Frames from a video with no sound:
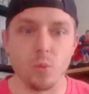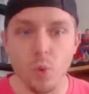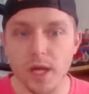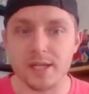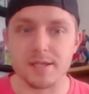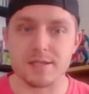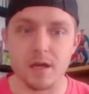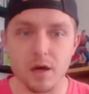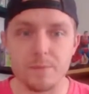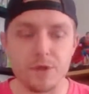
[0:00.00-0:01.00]
What is
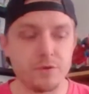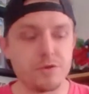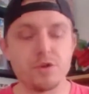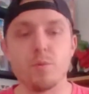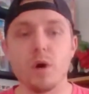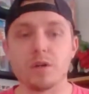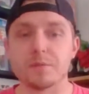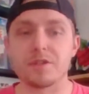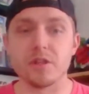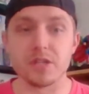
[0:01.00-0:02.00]
up, YouTube? Welcome
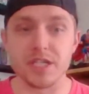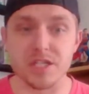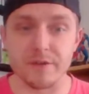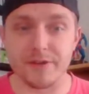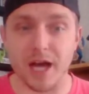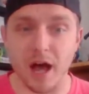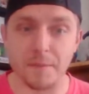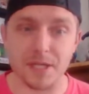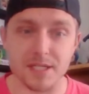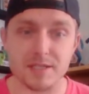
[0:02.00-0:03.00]
to the Legion of
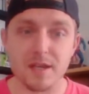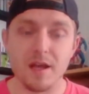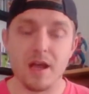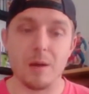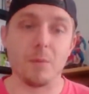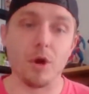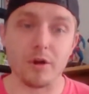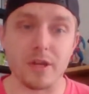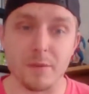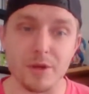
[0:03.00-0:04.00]
Comics. I'm
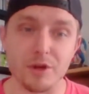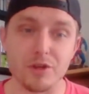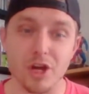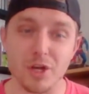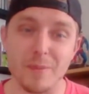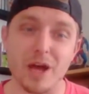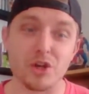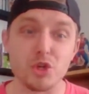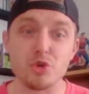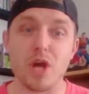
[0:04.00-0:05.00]
Mark, and I'm here to talk about
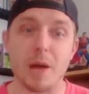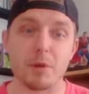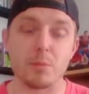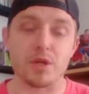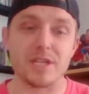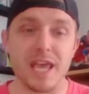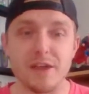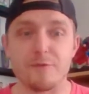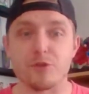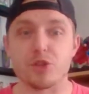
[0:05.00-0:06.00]
New Comic Book
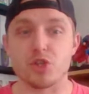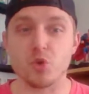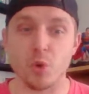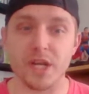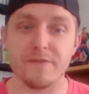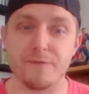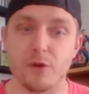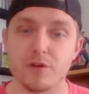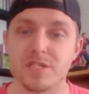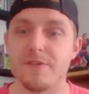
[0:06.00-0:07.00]
Day for the
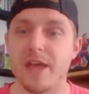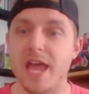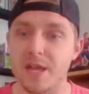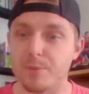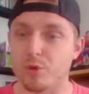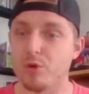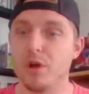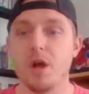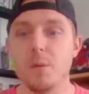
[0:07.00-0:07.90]
21st of April.